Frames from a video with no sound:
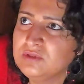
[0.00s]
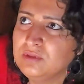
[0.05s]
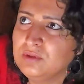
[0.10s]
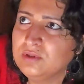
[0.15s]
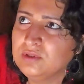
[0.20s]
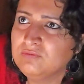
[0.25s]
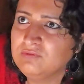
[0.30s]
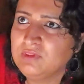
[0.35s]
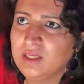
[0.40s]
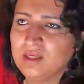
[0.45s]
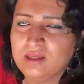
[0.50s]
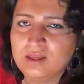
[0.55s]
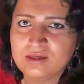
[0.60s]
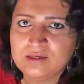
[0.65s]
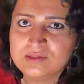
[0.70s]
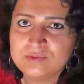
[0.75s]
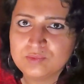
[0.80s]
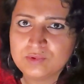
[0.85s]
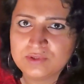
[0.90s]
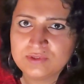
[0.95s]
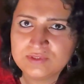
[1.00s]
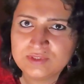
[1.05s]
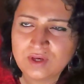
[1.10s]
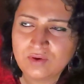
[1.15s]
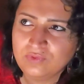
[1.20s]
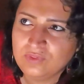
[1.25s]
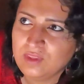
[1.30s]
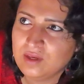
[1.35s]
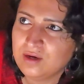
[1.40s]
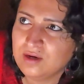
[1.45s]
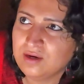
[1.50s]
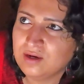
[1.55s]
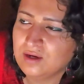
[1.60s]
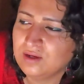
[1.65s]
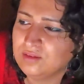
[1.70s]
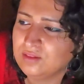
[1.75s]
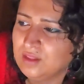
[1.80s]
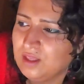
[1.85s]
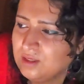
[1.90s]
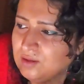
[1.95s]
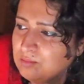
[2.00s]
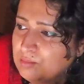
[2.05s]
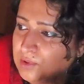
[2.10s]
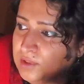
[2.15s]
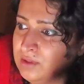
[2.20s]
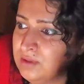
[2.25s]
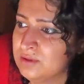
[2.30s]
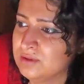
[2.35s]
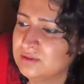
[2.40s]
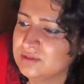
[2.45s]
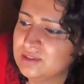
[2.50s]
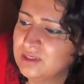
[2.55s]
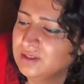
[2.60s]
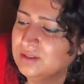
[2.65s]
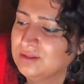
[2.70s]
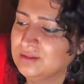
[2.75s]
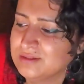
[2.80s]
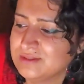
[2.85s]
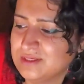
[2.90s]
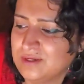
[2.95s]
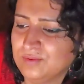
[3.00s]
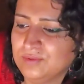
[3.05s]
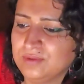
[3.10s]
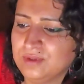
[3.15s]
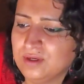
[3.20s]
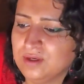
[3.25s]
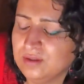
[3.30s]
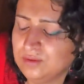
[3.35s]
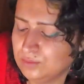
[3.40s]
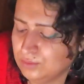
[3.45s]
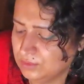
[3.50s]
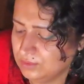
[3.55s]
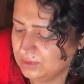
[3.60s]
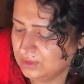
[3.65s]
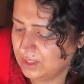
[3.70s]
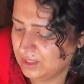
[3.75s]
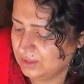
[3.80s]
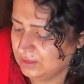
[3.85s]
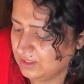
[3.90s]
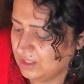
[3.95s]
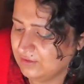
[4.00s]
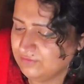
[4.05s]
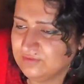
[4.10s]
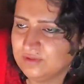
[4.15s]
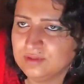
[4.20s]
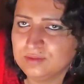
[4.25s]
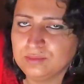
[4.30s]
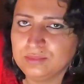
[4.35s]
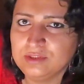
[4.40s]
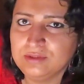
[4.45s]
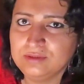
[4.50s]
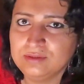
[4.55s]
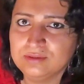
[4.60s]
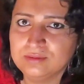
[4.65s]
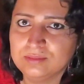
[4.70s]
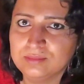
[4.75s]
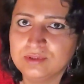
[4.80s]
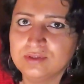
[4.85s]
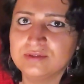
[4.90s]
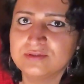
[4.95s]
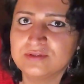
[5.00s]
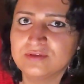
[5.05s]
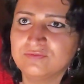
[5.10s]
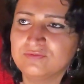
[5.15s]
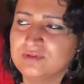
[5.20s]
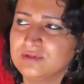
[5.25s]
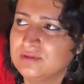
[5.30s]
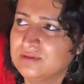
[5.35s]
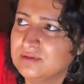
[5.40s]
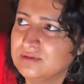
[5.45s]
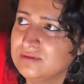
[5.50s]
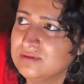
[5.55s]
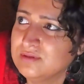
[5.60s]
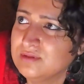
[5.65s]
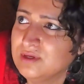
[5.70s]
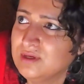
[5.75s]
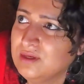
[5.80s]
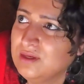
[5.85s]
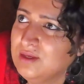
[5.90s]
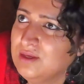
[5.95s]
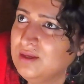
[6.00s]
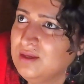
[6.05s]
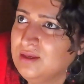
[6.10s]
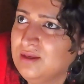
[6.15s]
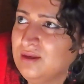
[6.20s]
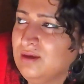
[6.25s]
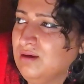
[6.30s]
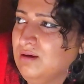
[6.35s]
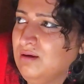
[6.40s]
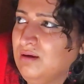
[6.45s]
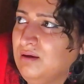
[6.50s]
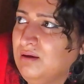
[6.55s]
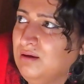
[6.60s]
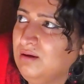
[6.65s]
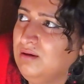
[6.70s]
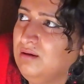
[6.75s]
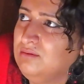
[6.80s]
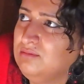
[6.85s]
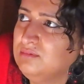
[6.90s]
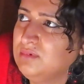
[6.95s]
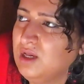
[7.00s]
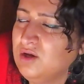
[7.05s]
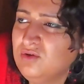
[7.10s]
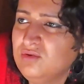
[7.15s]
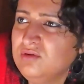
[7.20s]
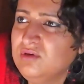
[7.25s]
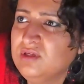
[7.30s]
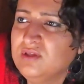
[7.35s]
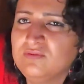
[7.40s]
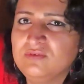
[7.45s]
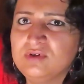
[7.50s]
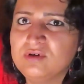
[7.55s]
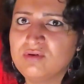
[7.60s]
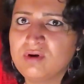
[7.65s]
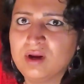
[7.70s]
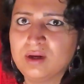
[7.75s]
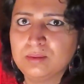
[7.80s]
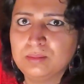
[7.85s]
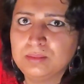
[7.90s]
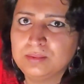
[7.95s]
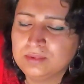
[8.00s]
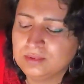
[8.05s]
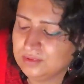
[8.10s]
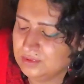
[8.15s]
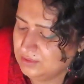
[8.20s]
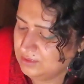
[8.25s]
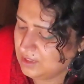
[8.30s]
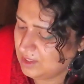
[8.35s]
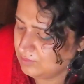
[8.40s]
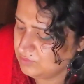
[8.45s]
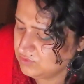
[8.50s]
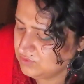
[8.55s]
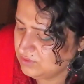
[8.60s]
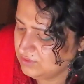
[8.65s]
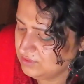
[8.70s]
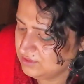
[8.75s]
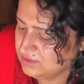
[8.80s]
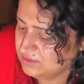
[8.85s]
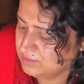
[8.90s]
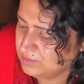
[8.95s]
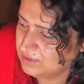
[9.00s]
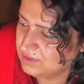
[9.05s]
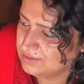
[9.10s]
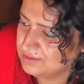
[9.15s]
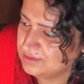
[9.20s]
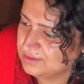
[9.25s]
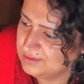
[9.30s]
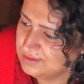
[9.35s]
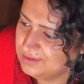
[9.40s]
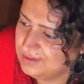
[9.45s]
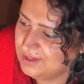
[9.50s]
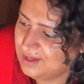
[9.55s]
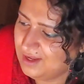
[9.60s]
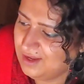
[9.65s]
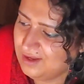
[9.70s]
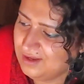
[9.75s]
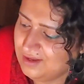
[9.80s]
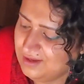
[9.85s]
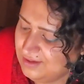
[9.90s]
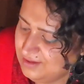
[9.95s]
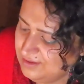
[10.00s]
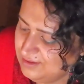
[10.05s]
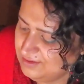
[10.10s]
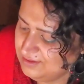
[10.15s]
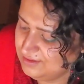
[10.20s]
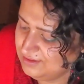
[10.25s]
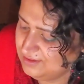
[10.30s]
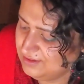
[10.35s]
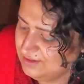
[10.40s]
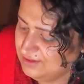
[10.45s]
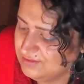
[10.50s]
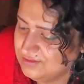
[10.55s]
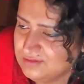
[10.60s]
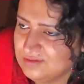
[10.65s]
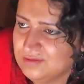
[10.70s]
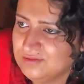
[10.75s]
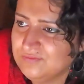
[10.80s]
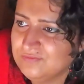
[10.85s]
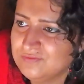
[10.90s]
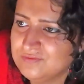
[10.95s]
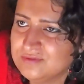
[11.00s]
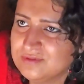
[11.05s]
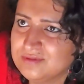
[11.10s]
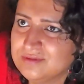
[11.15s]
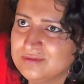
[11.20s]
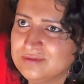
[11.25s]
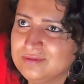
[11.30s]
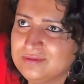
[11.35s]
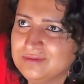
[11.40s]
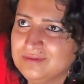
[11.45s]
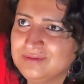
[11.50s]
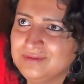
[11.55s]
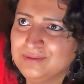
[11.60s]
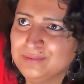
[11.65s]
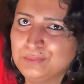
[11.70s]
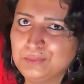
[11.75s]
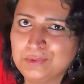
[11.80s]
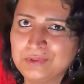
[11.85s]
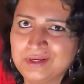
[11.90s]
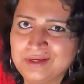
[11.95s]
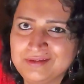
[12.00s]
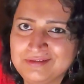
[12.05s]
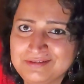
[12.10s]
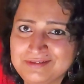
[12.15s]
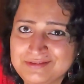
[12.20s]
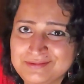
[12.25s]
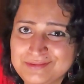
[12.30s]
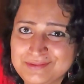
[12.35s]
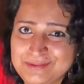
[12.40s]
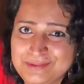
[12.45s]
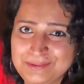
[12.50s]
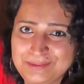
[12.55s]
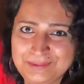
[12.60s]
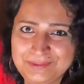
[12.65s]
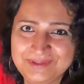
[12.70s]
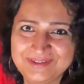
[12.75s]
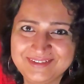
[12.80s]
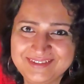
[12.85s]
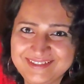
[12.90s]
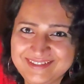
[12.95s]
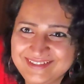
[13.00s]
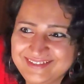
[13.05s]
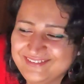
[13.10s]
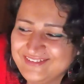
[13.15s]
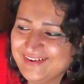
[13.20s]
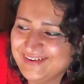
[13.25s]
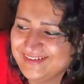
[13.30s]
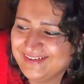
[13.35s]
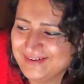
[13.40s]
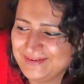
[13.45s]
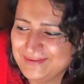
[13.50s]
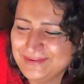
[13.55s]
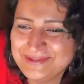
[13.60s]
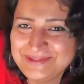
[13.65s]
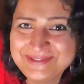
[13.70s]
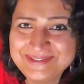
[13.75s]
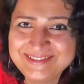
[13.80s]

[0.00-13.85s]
a lot of like experts out there and like bigger channels out there who would like laugh at me because I've done this. I couldn't give a crap. I'm doing this because it serves in what I need to do right now.